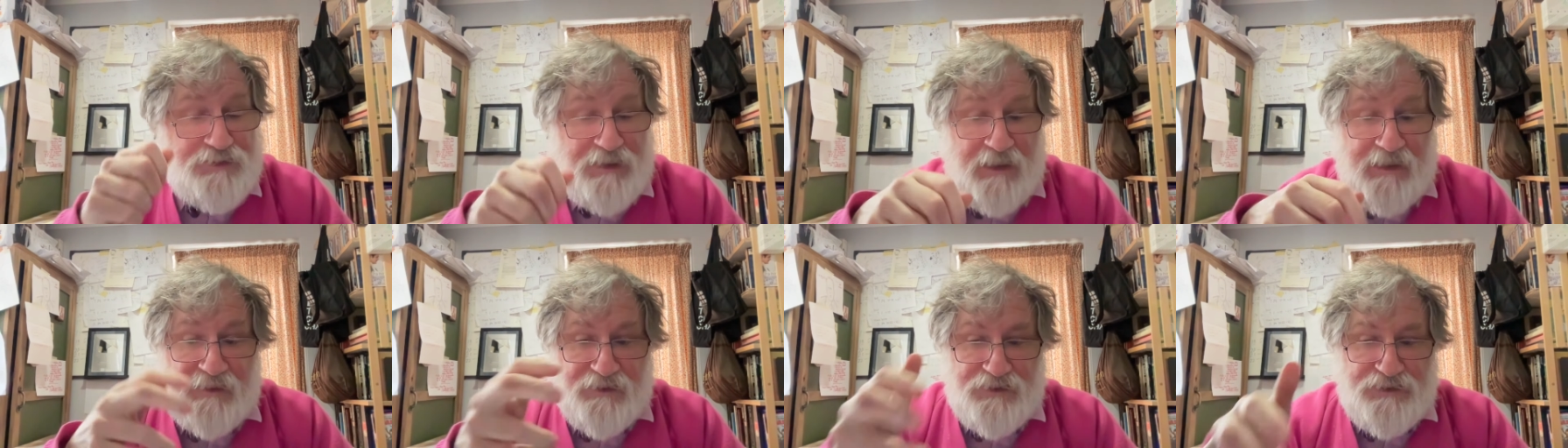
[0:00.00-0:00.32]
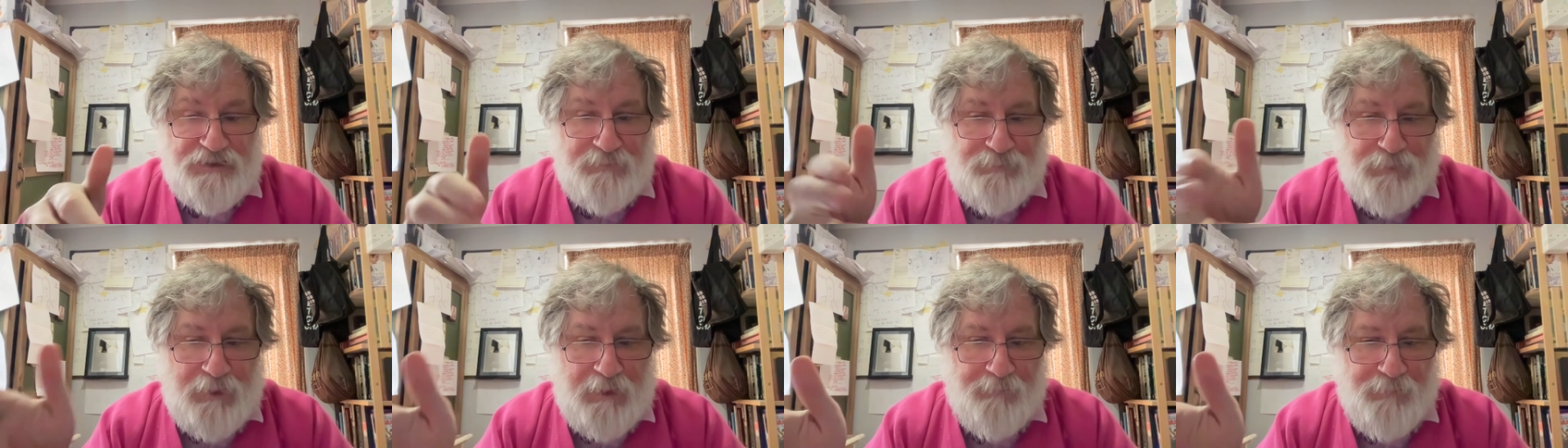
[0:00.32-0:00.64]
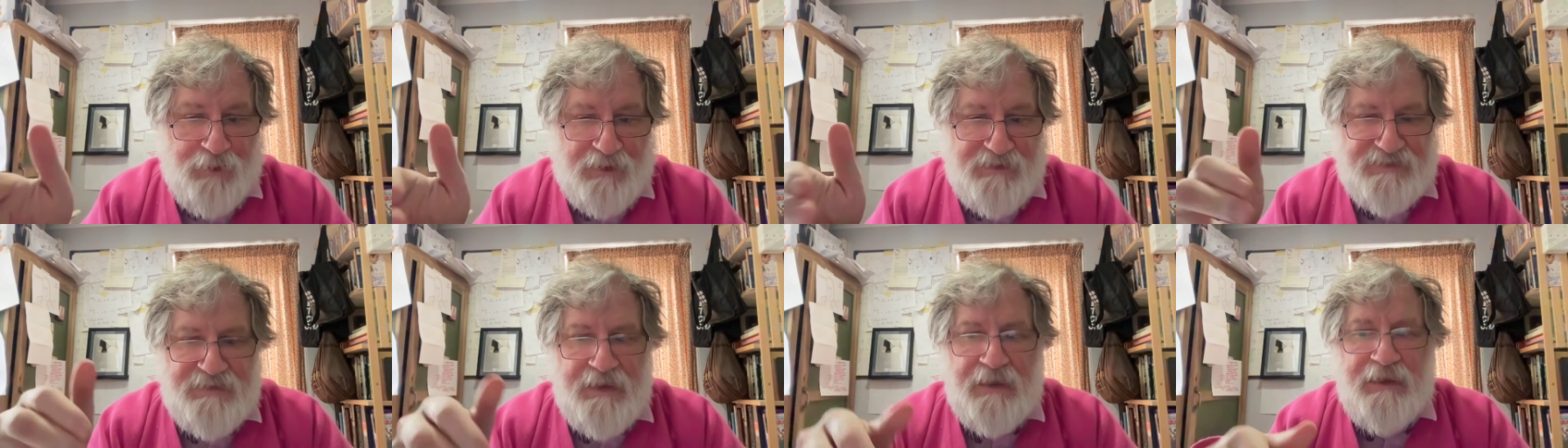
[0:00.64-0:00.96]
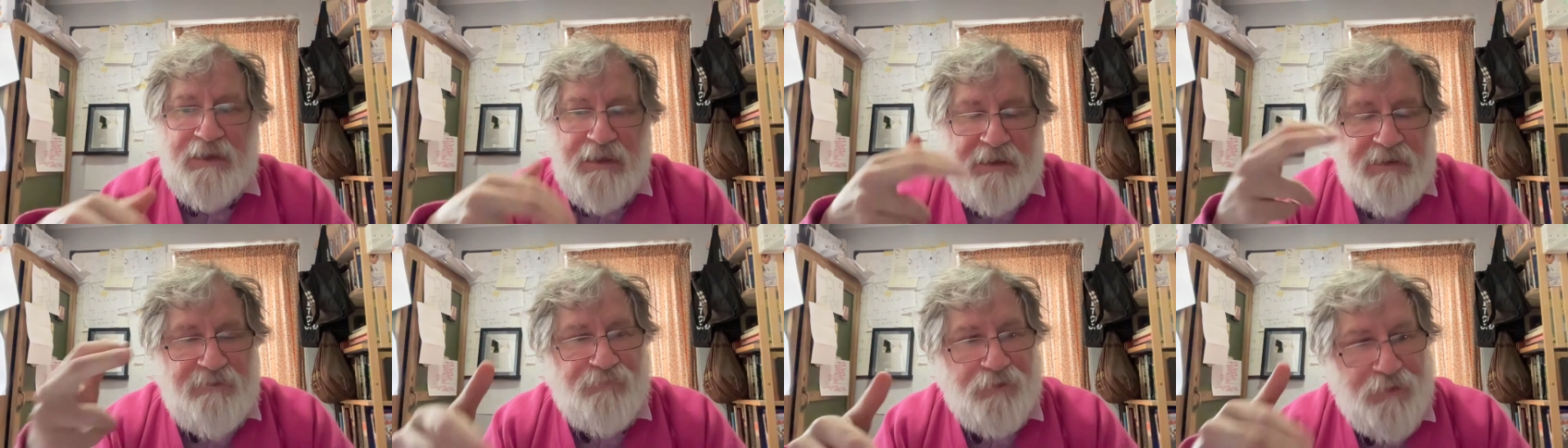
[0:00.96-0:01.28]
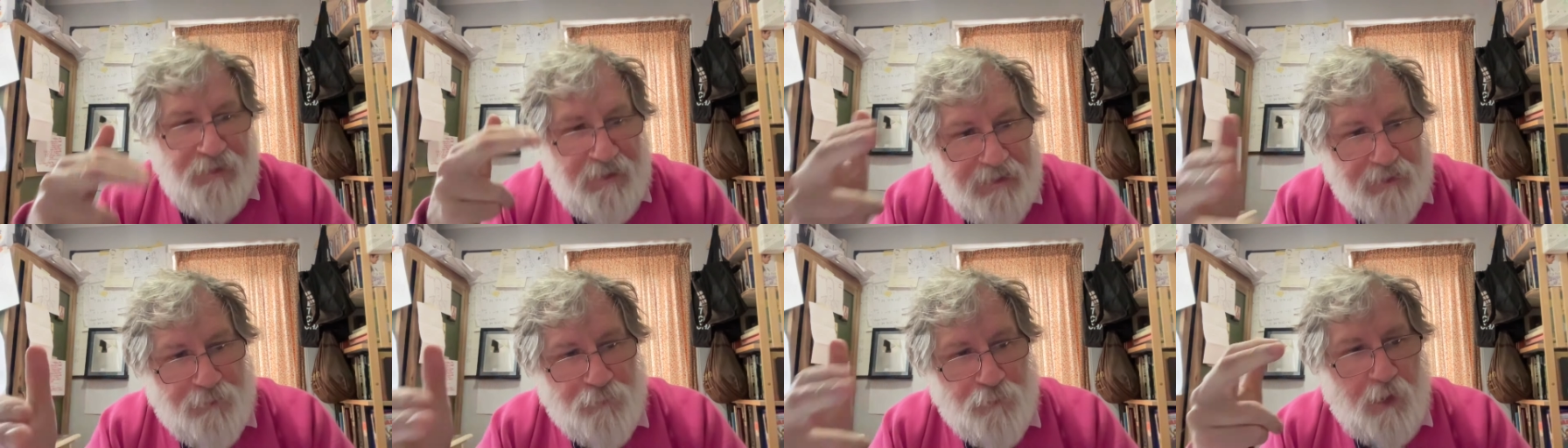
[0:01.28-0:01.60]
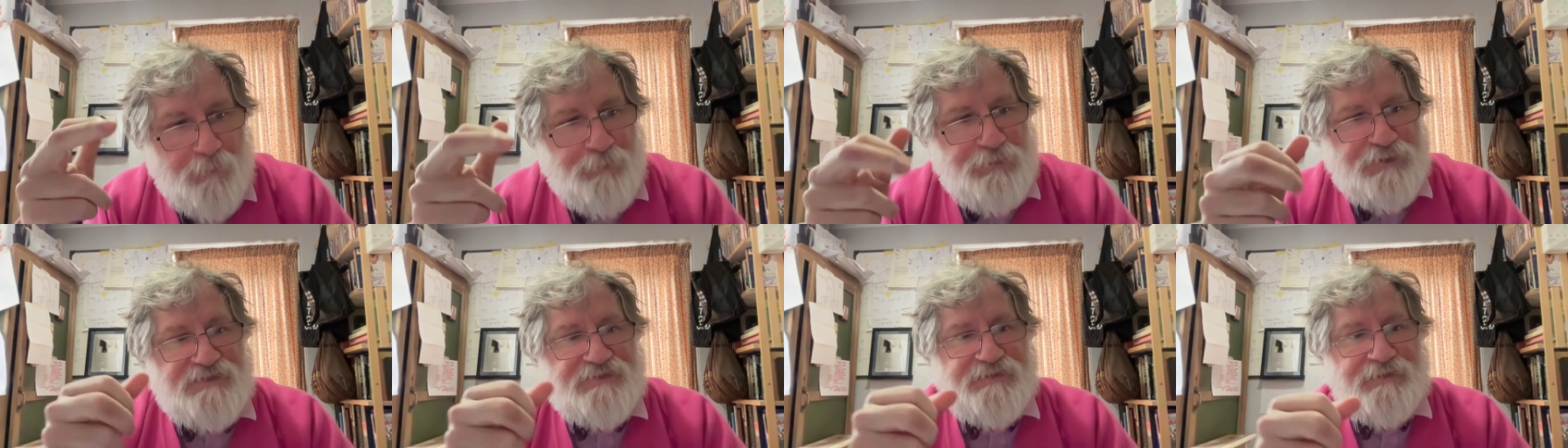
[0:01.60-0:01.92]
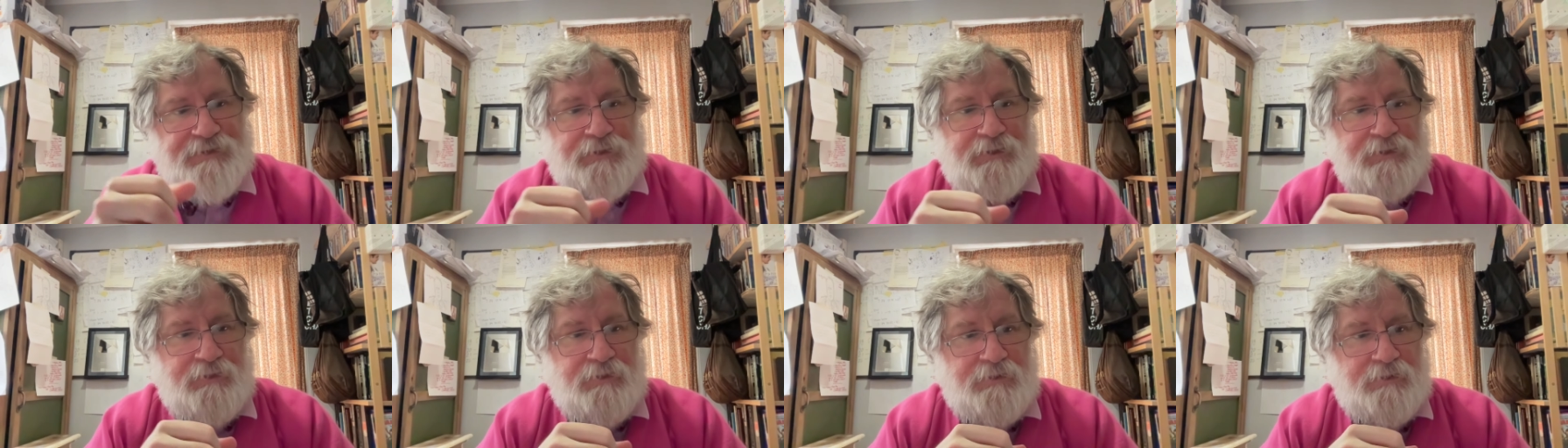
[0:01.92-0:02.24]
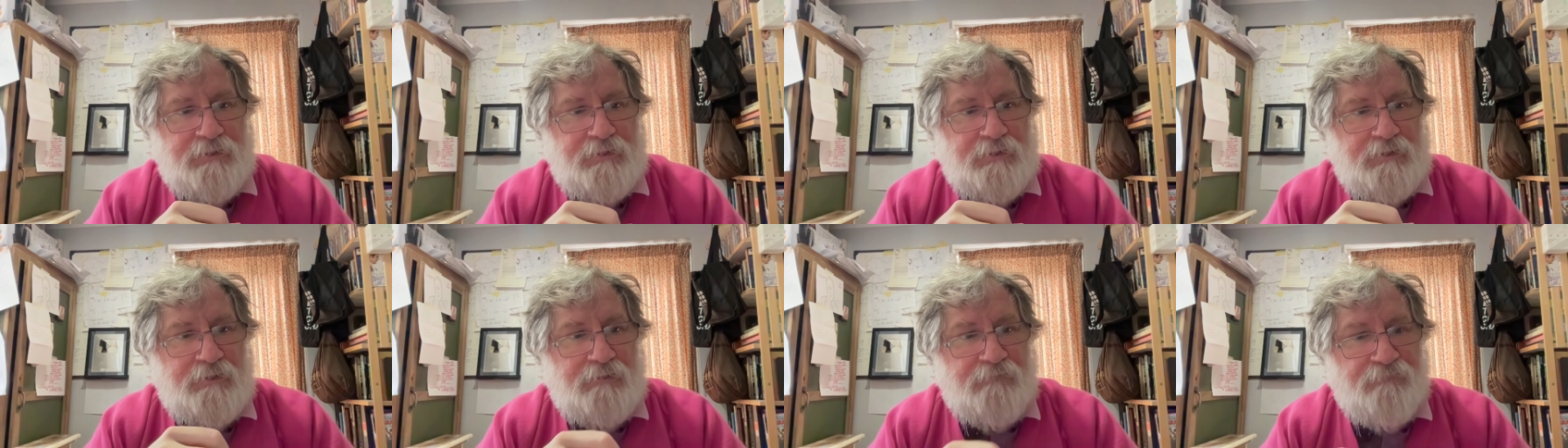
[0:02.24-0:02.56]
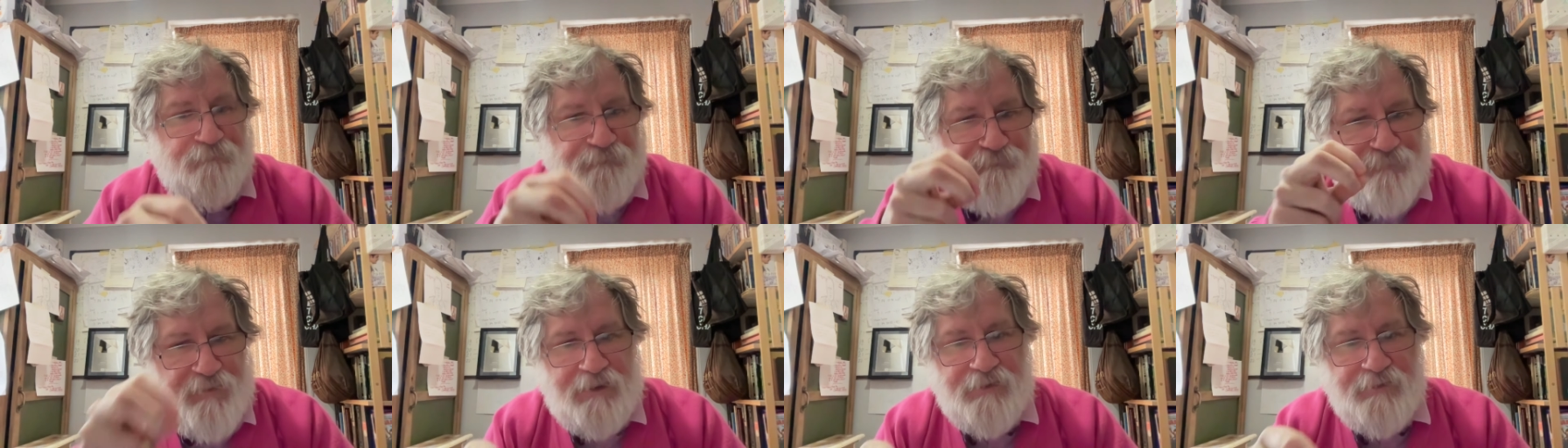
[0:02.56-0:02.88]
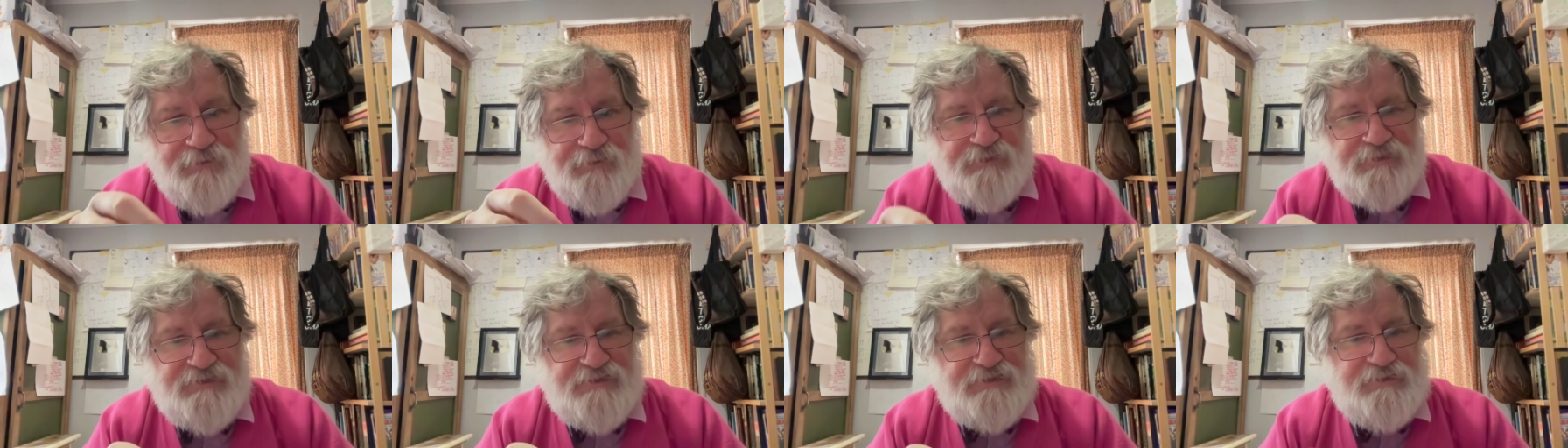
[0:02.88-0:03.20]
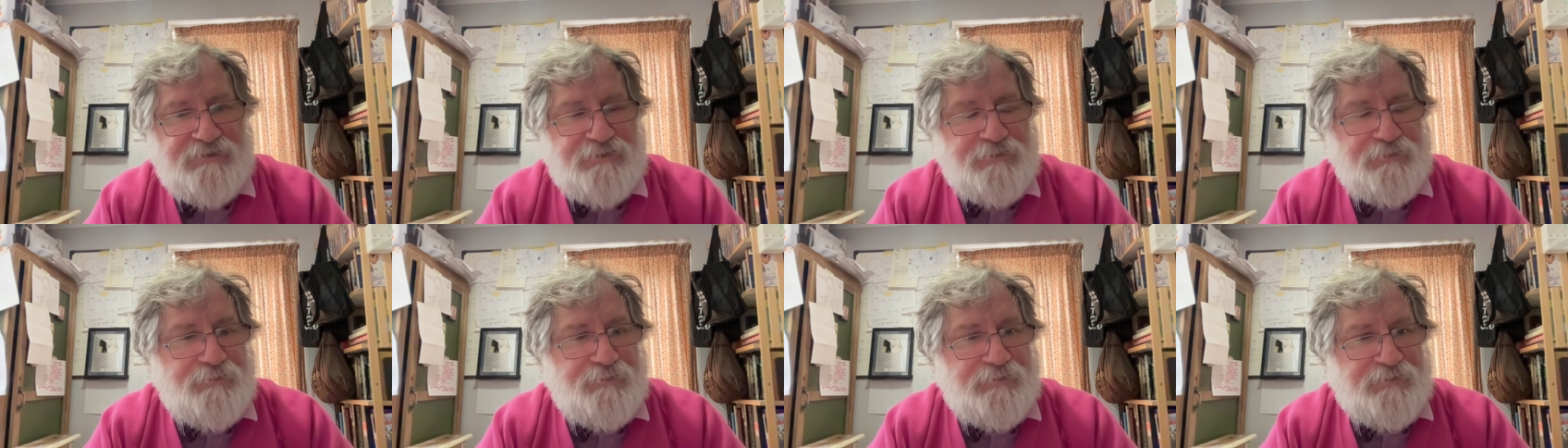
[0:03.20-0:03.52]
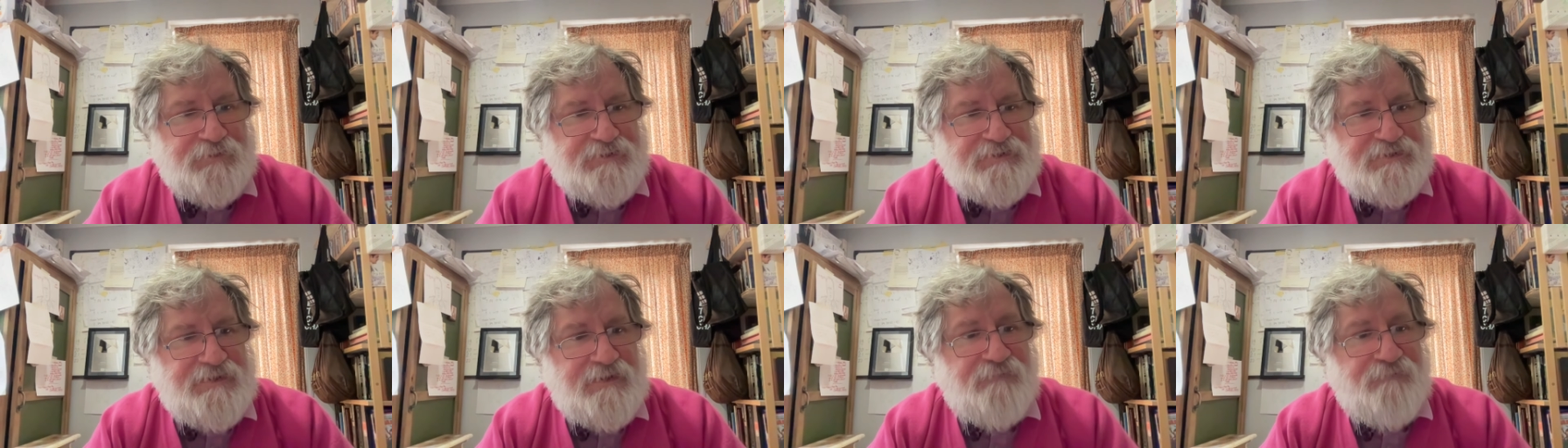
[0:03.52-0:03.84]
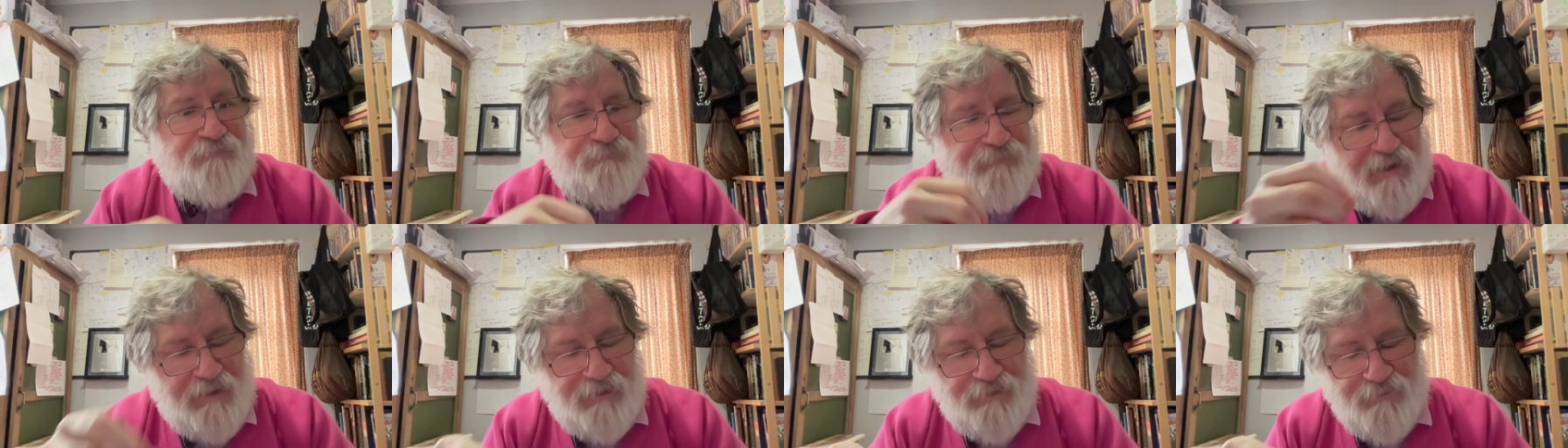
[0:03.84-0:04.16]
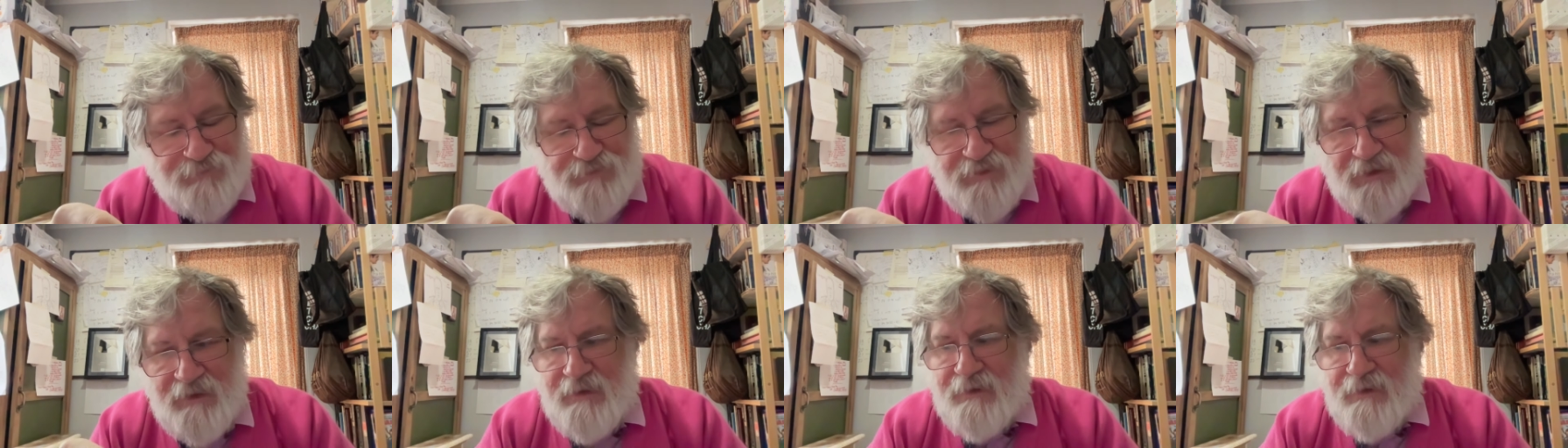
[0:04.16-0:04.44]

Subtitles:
are actually being placed. Even Nick Robinson fails to do this and failed.